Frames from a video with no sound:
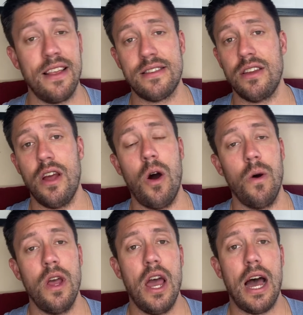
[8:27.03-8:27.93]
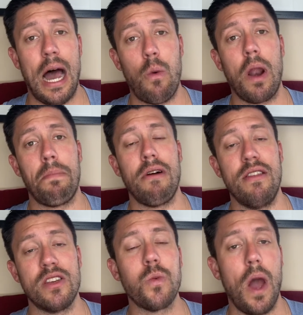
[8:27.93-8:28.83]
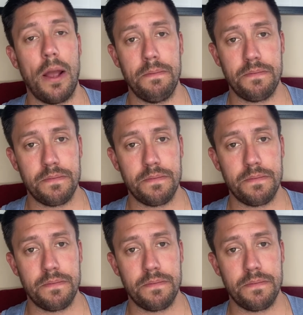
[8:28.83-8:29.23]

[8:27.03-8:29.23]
listen, no, I want to play this way.